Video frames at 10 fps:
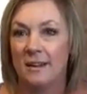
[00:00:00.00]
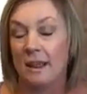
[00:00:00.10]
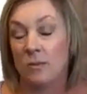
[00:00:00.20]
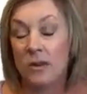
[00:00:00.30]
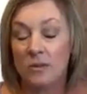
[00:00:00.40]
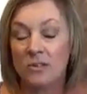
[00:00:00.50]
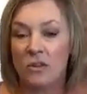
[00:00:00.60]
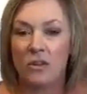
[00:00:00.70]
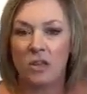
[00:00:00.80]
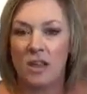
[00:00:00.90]
like, we always go
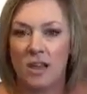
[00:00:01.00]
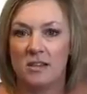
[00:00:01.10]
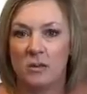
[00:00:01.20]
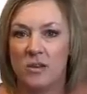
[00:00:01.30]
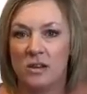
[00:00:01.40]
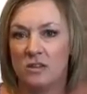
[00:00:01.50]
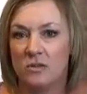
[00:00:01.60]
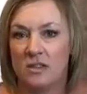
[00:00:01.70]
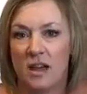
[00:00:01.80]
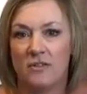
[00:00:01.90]
to the lake, so we could do
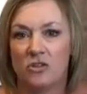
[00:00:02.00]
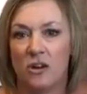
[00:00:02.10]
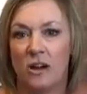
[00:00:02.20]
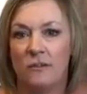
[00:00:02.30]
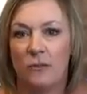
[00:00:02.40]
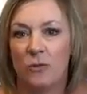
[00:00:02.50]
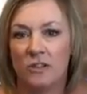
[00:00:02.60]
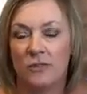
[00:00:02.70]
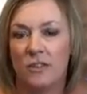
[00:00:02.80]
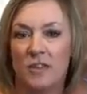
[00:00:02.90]
a scavenger hunt for
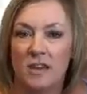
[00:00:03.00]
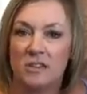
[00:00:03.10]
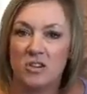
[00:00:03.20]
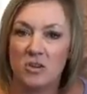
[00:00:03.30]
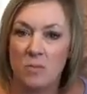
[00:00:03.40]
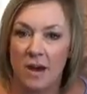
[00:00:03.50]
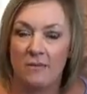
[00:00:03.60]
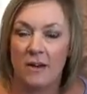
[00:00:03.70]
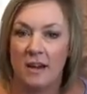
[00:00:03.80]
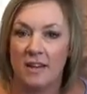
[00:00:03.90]
different things that you
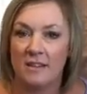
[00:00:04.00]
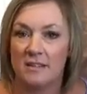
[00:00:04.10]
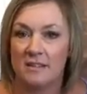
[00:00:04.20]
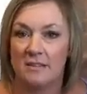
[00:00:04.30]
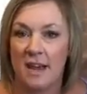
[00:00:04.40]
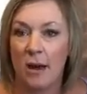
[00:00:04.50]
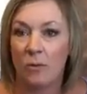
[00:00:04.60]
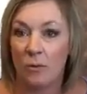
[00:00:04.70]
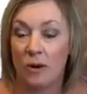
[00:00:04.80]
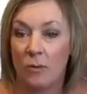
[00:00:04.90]
might find
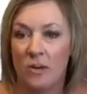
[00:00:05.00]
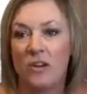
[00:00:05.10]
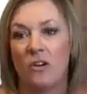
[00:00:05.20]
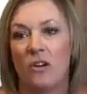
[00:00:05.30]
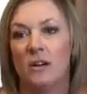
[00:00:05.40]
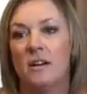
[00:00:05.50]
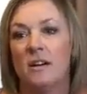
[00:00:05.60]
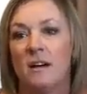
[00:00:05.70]
out where we are.